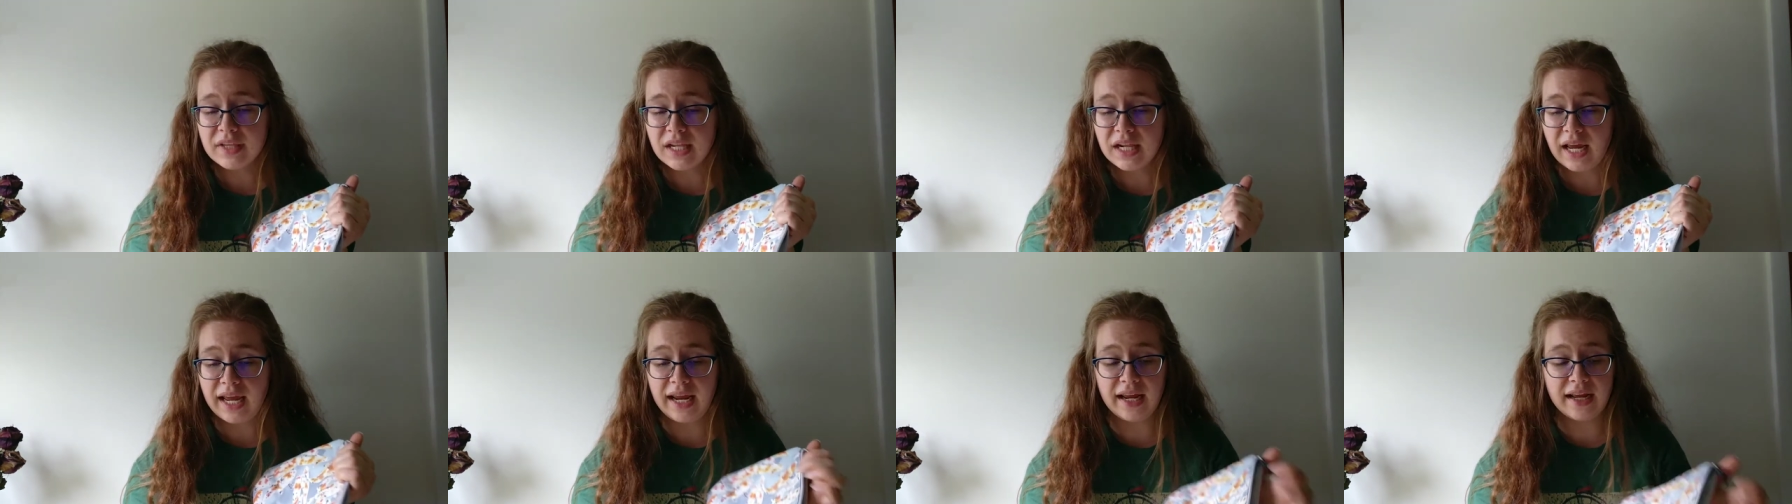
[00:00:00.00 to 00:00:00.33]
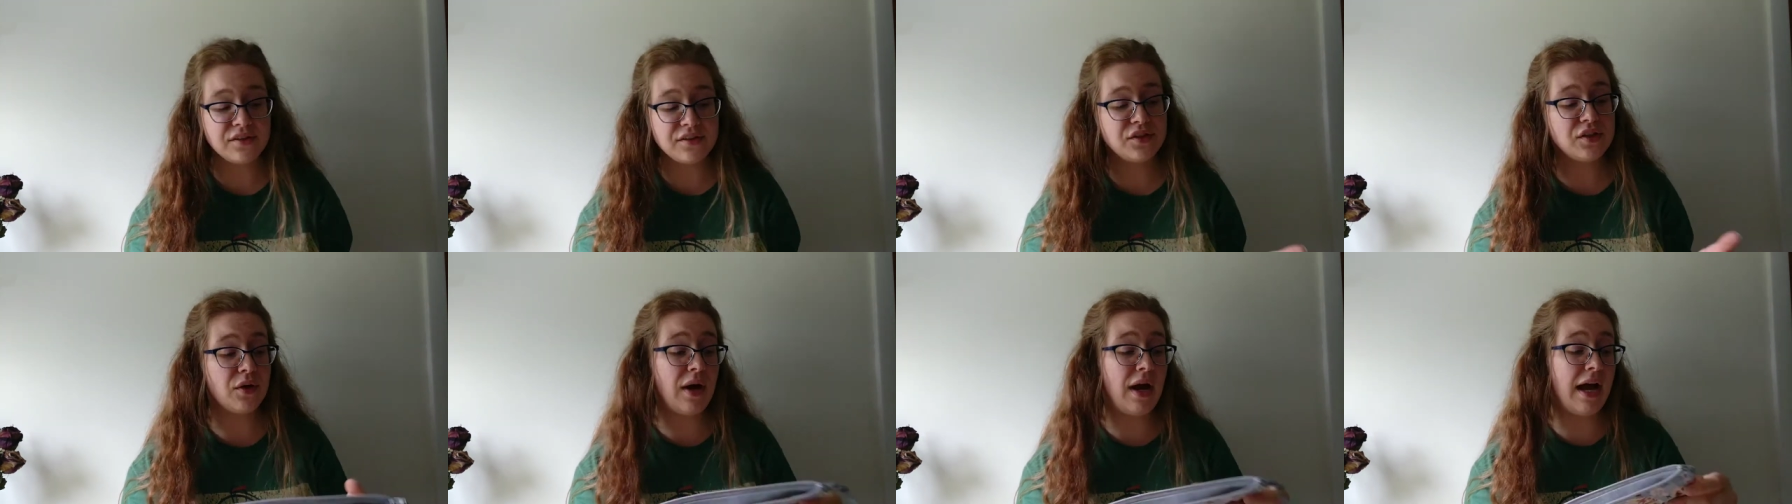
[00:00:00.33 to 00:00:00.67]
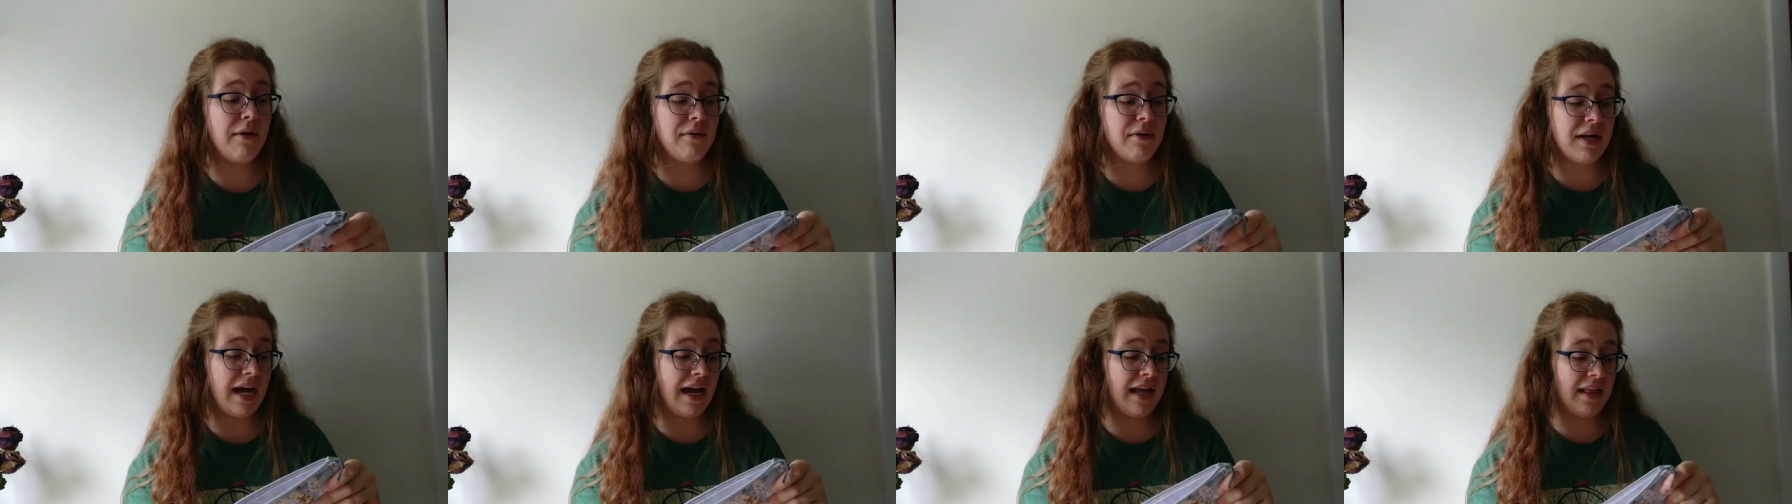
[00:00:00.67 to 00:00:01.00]
And so I
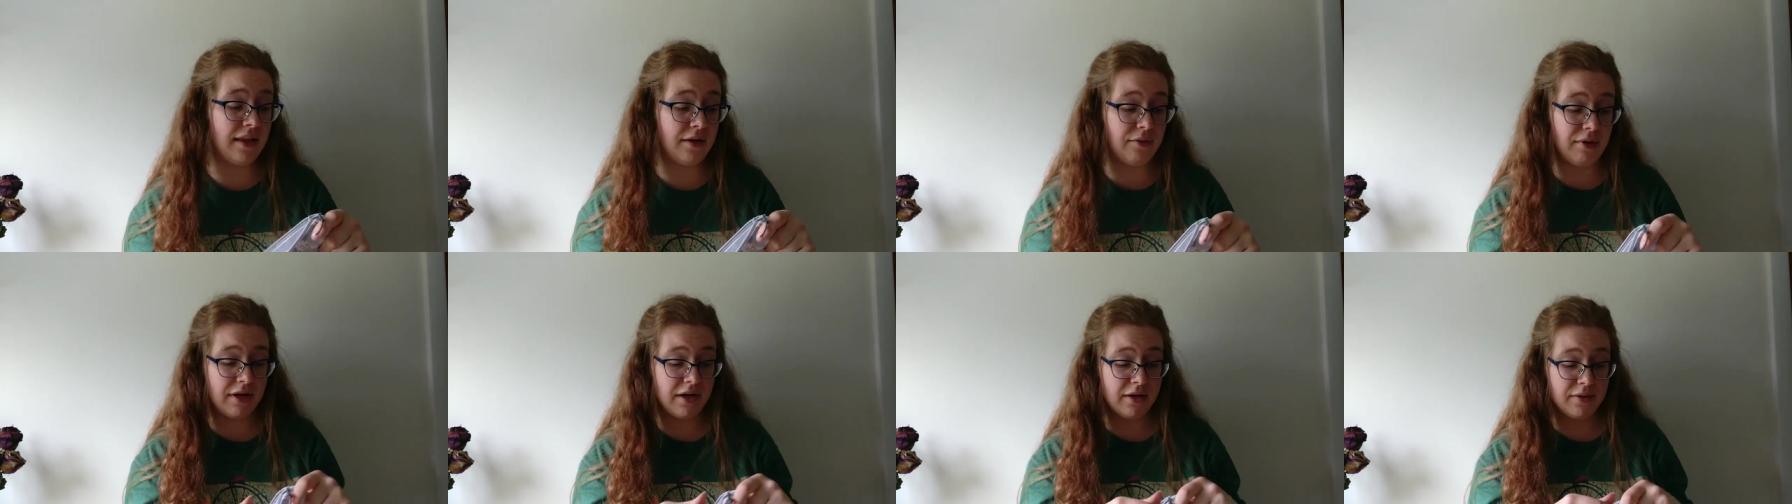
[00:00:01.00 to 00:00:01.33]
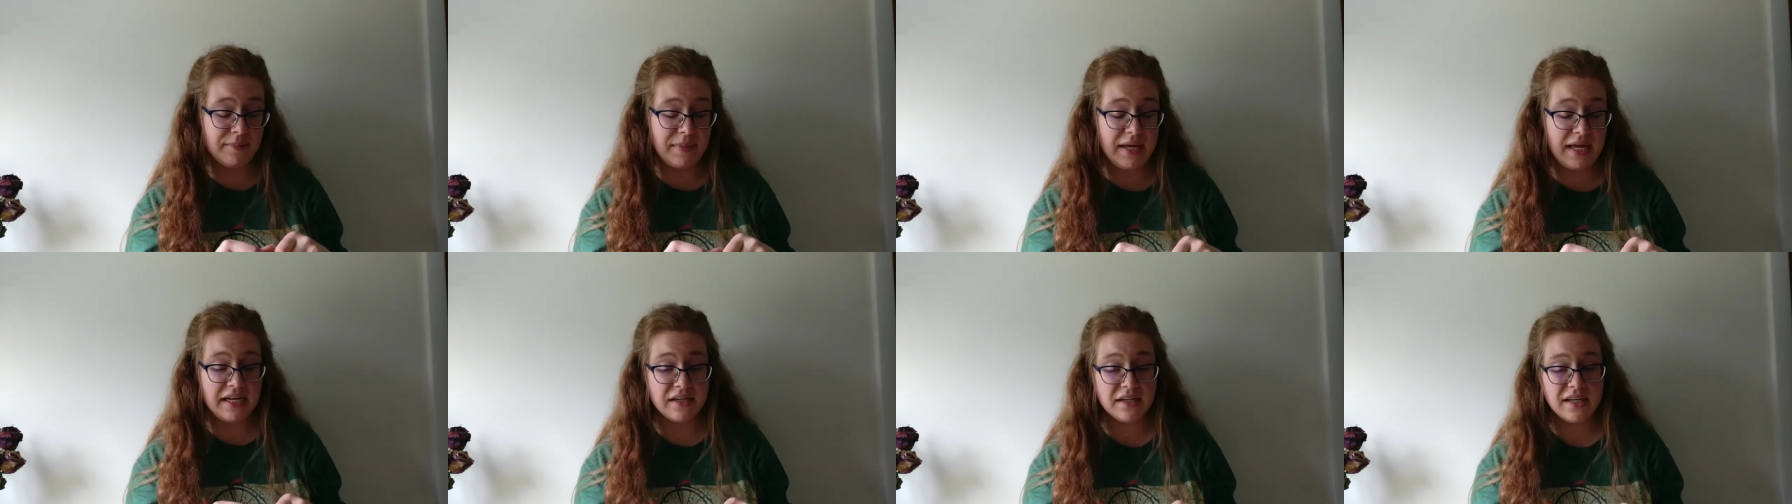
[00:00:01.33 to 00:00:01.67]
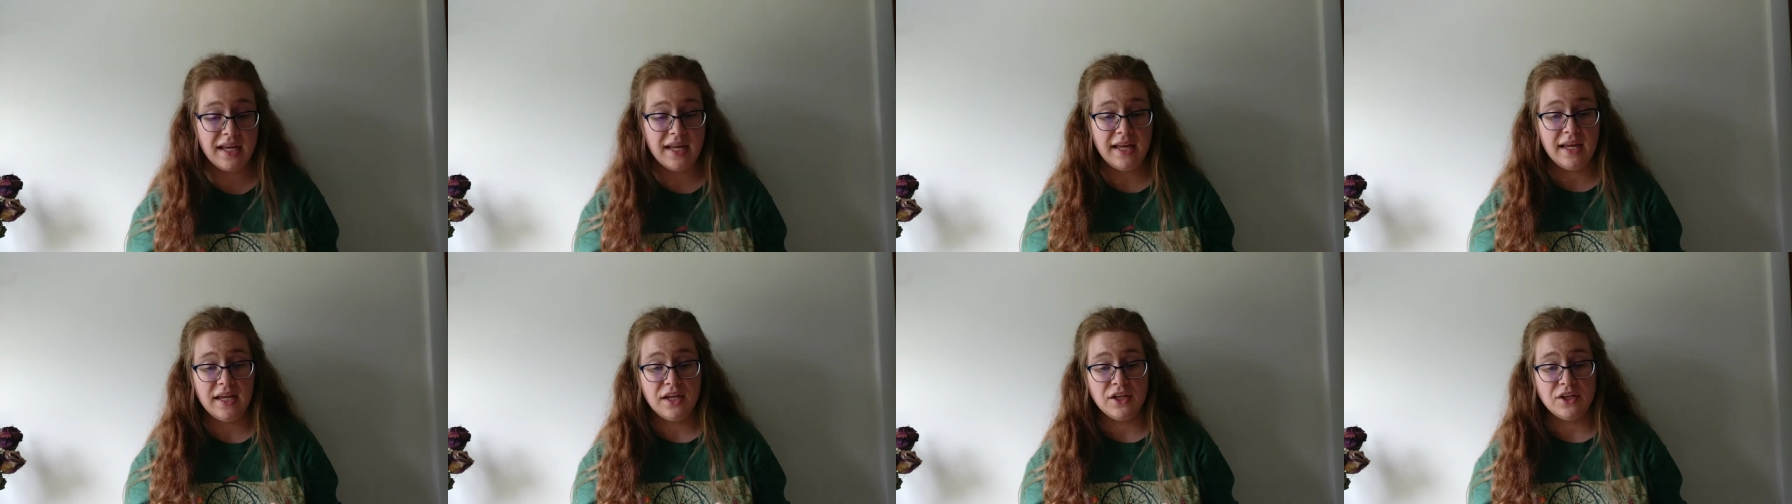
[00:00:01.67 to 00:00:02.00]
would highly recommend,
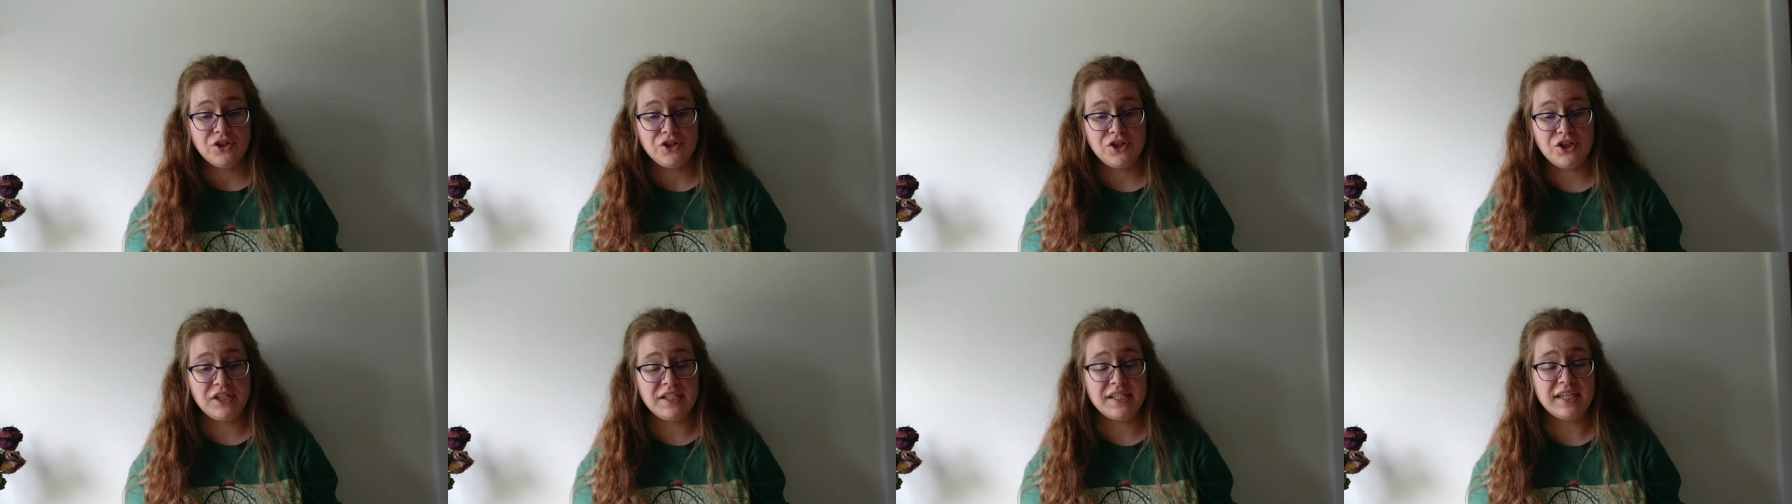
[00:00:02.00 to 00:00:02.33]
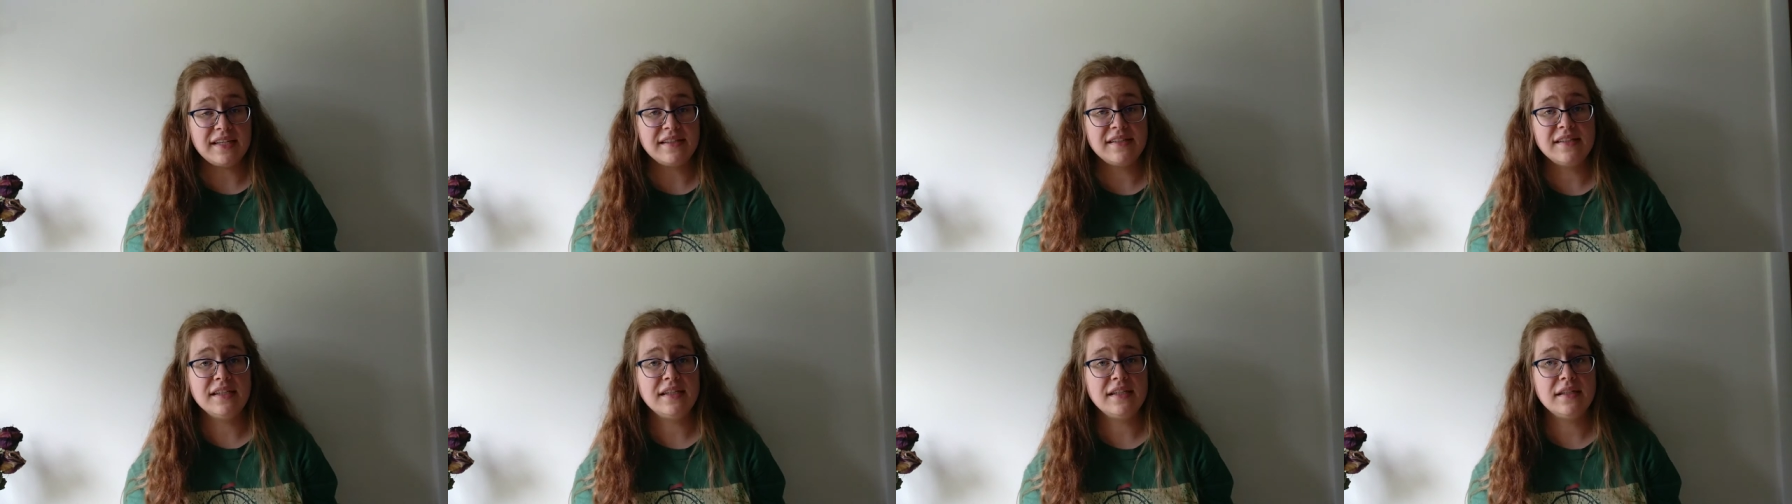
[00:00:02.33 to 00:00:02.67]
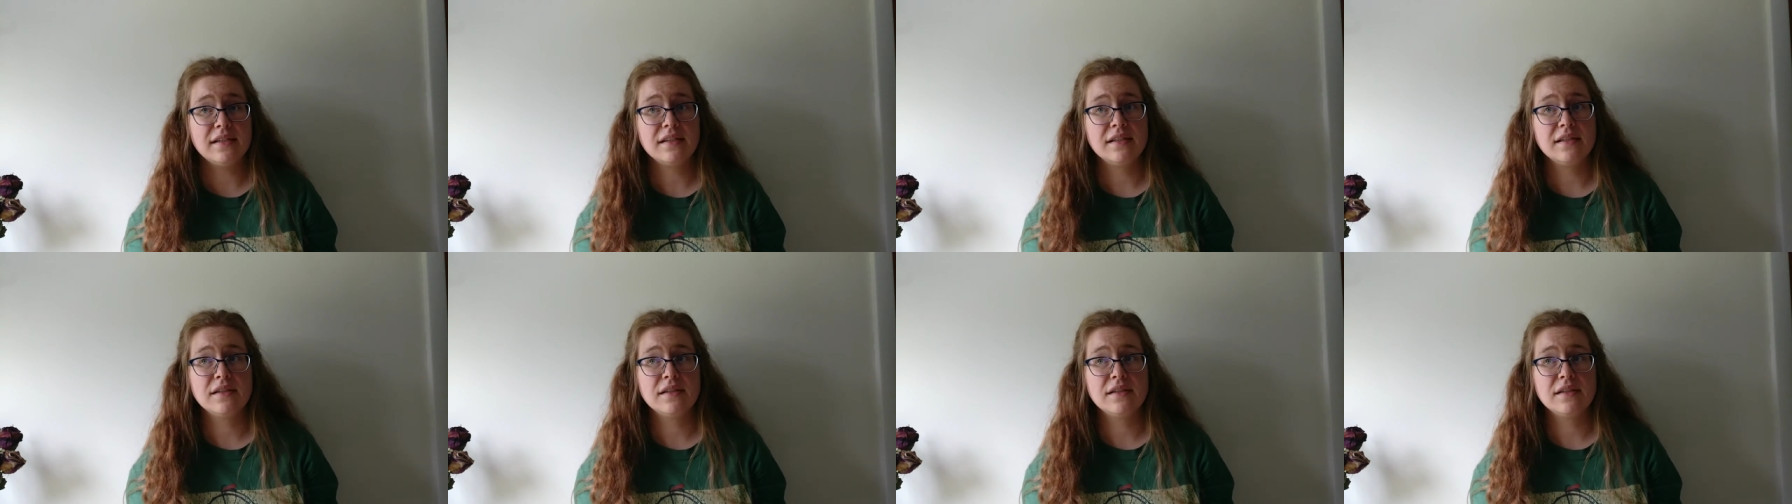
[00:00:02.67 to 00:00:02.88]
she doesn't